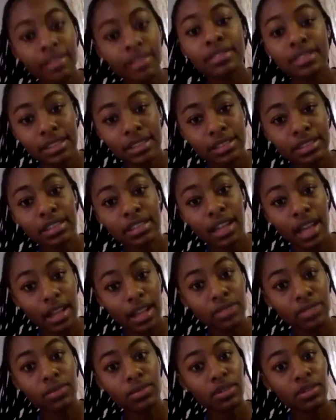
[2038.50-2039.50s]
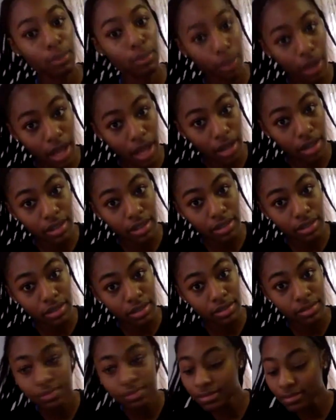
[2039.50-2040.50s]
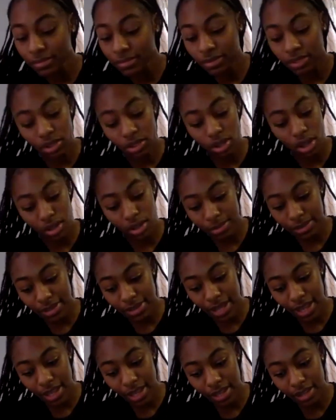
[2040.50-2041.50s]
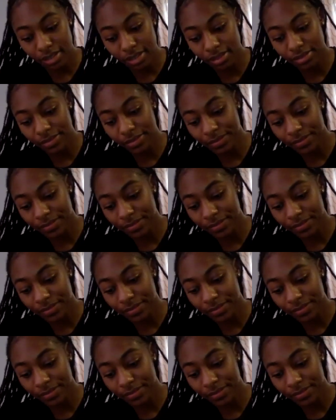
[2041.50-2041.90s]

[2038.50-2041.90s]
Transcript: the $60 worth of products. That's all I'm saying.